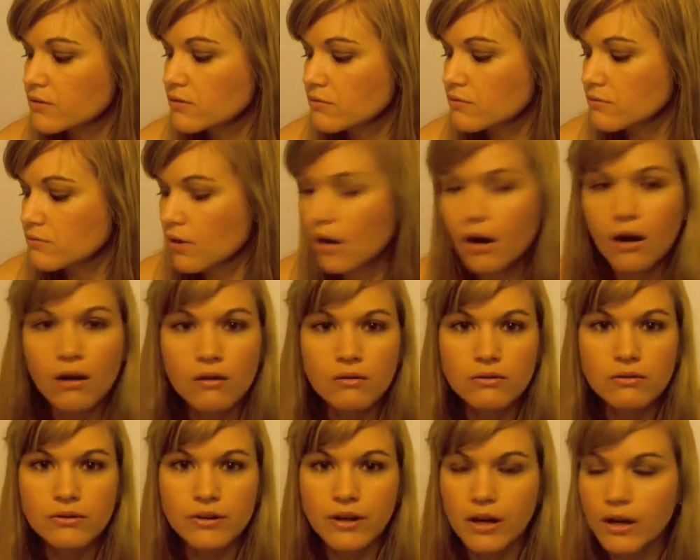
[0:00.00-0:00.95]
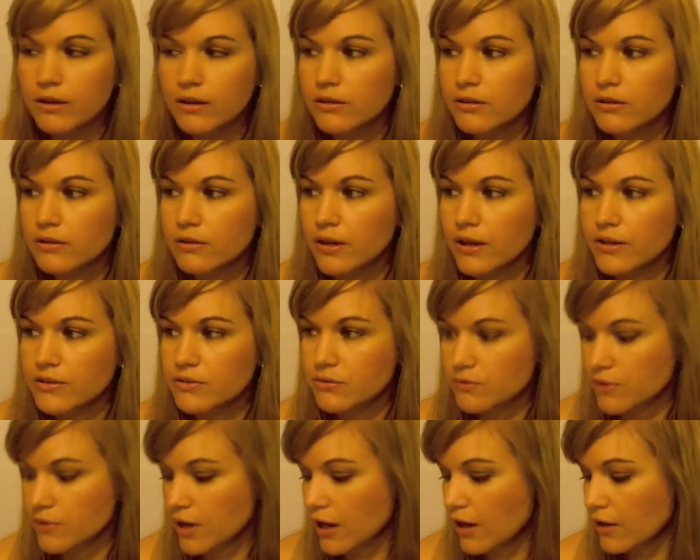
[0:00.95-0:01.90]
So no, not, okay, so
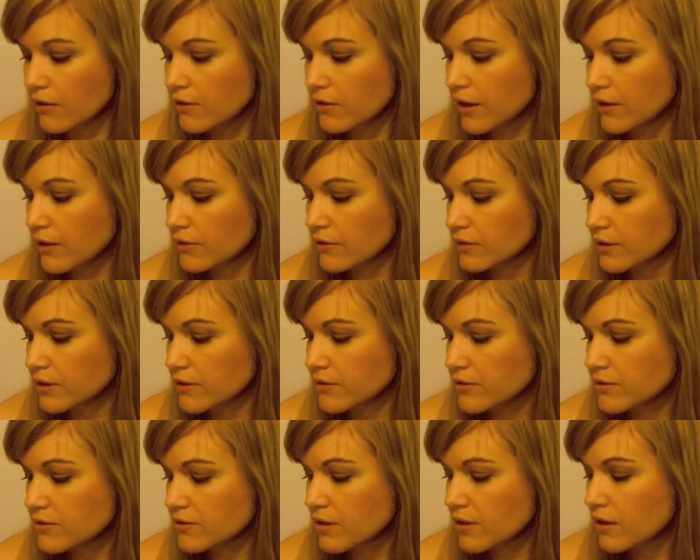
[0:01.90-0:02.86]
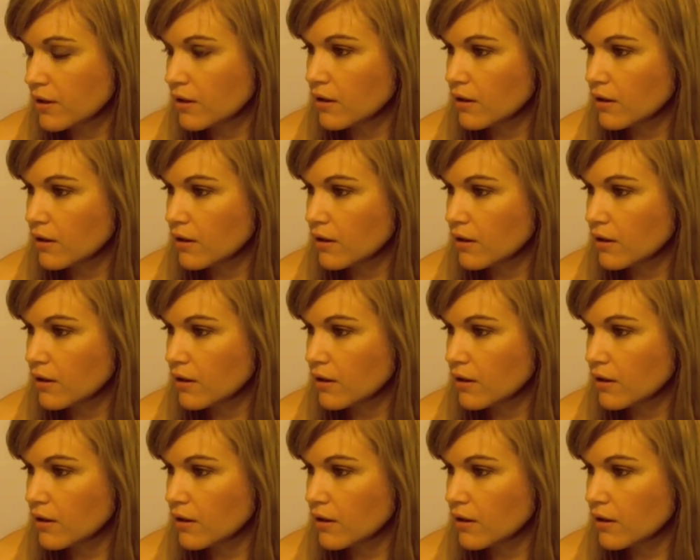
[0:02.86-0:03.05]
not the Netherlands.